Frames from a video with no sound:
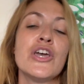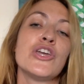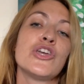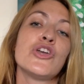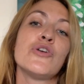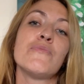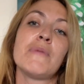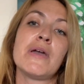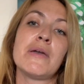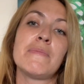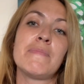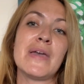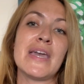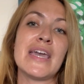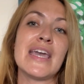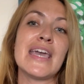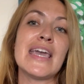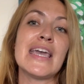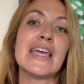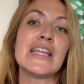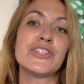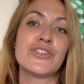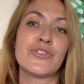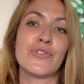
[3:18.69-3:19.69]
you may be
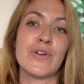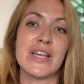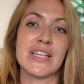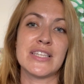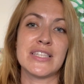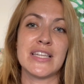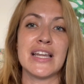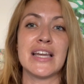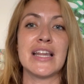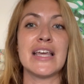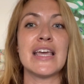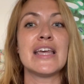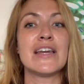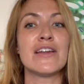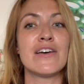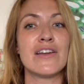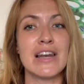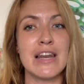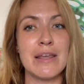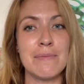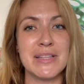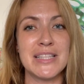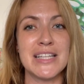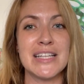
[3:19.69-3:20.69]
interested in
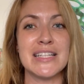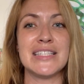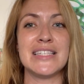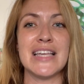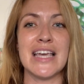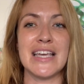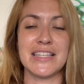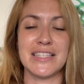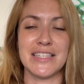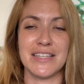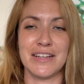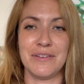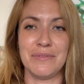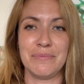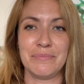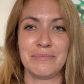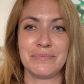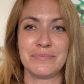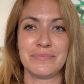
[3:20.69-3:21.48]
unlimited data.